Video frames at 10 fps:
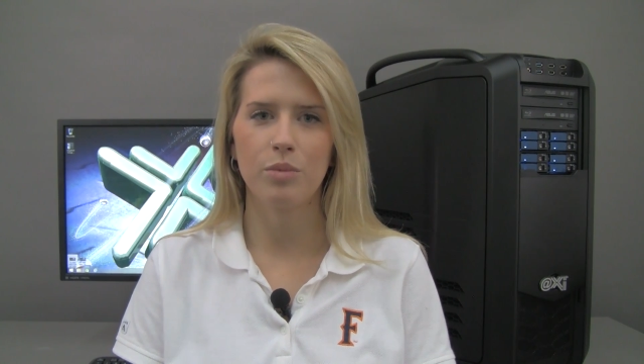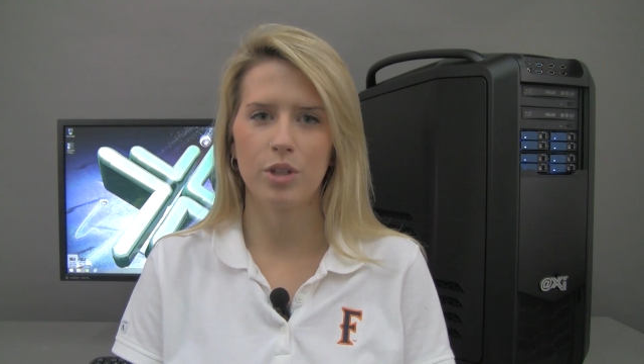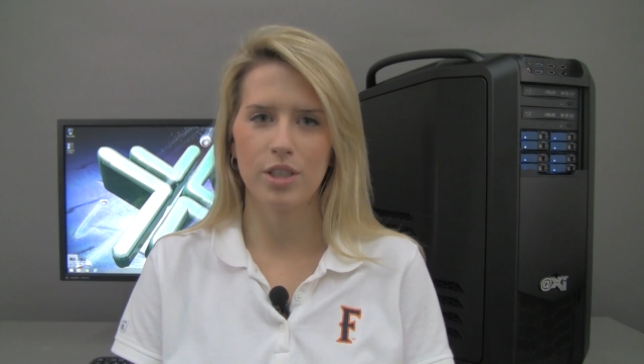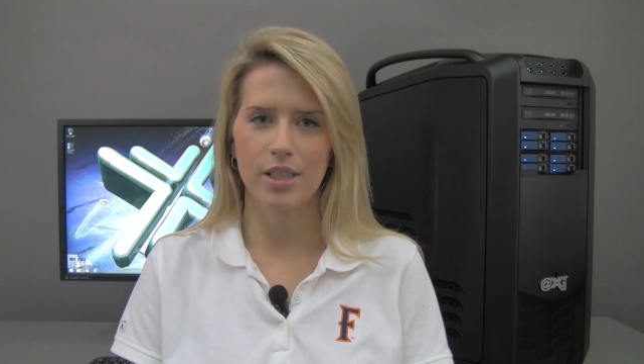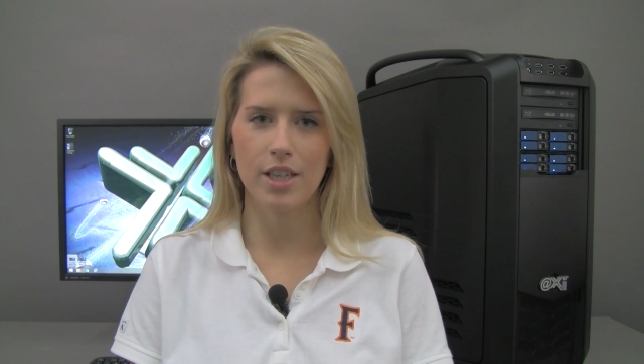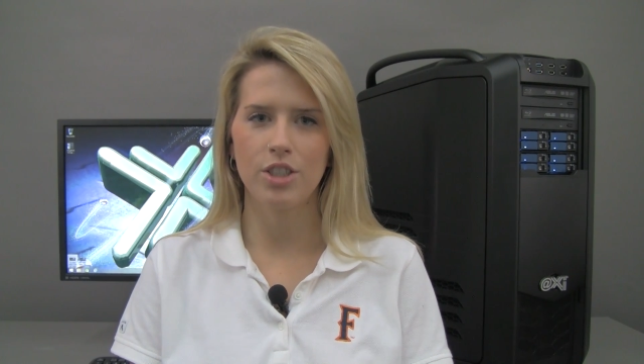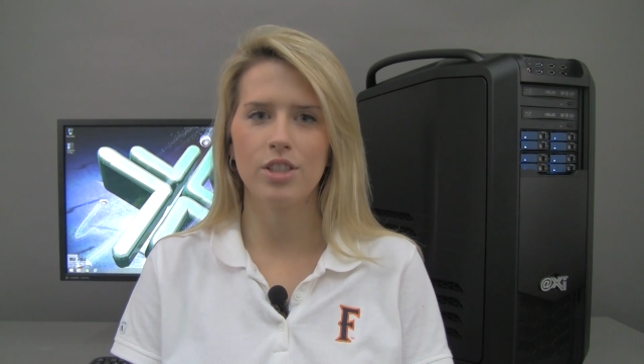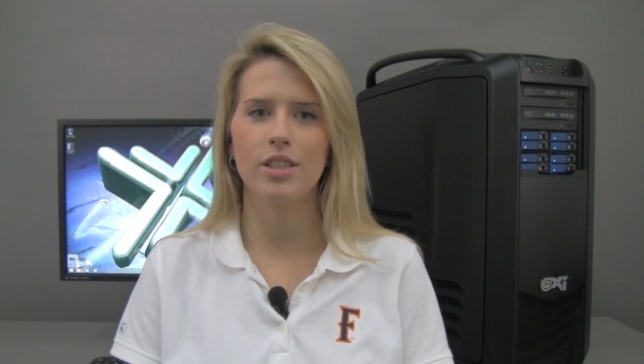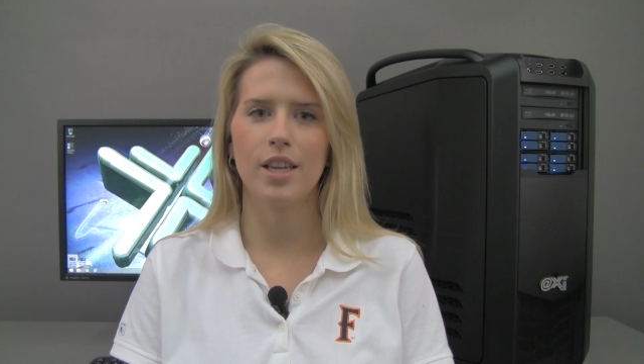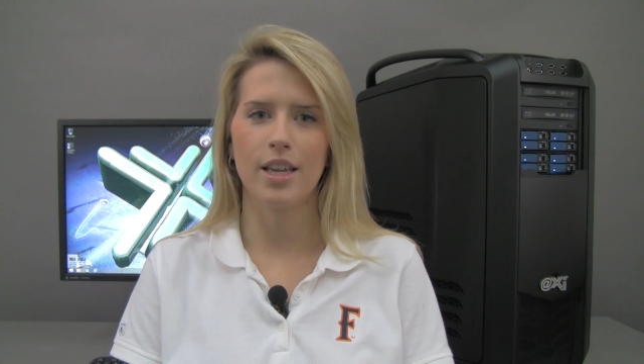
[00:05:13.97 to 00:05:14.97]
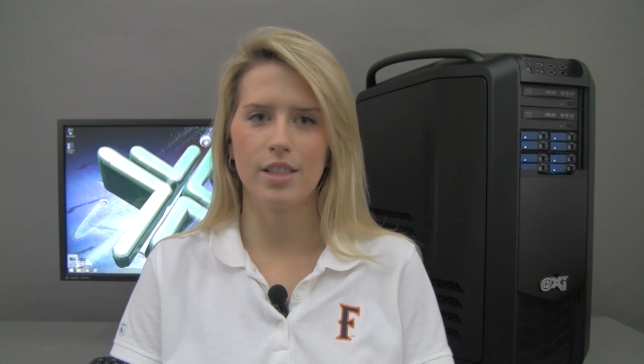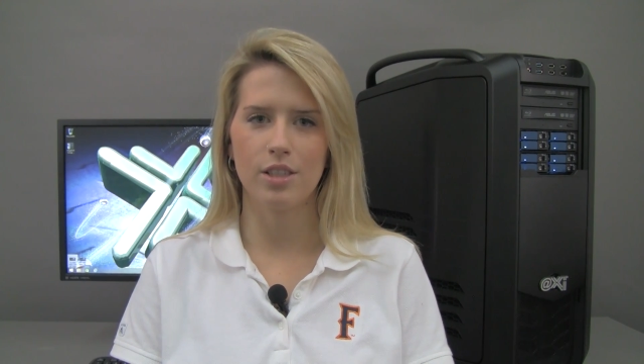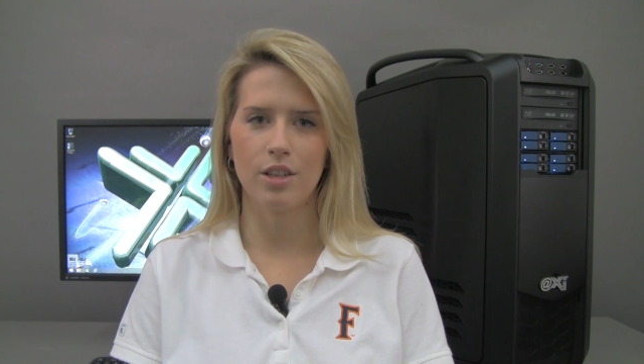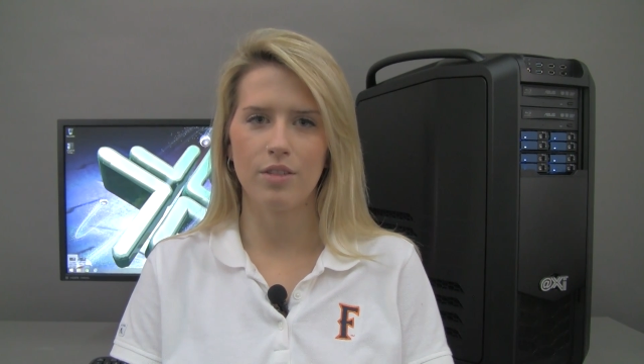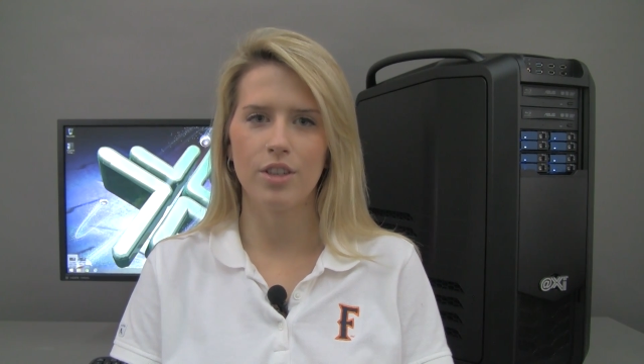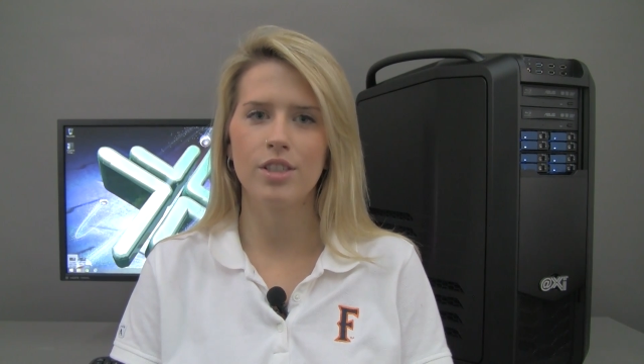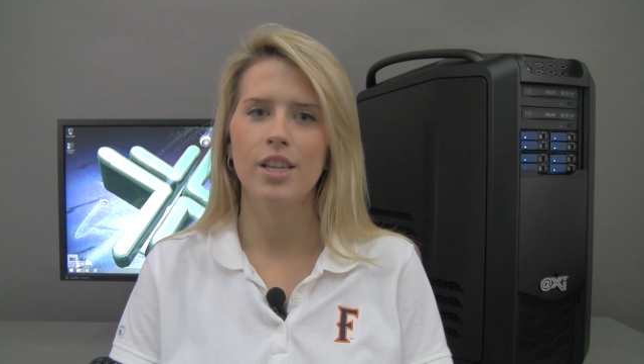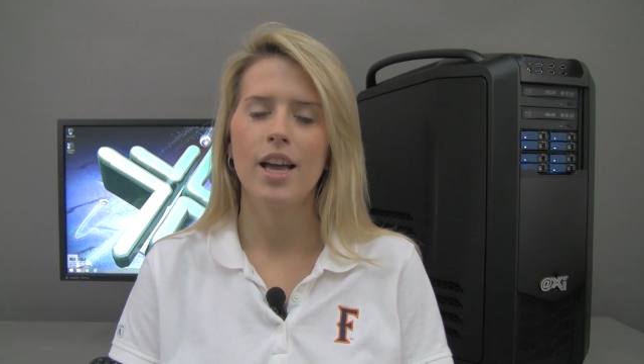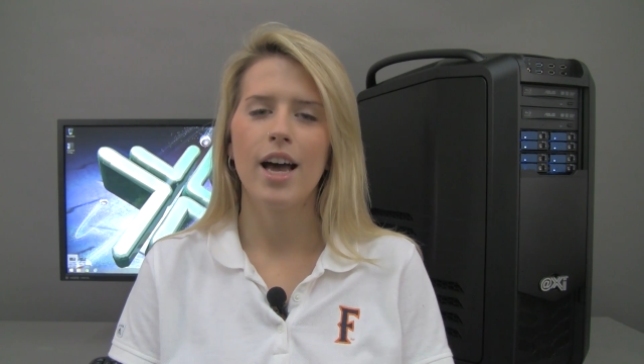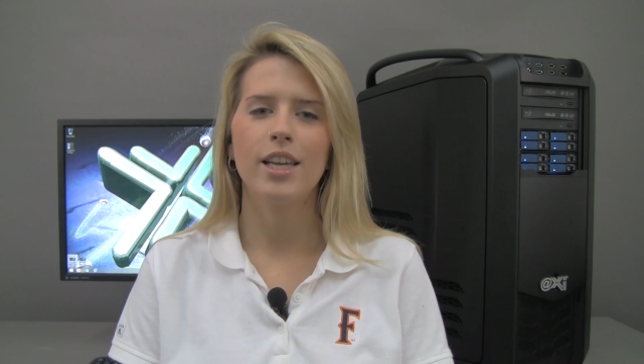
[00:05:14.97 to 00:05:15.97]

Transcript: workstations and servers,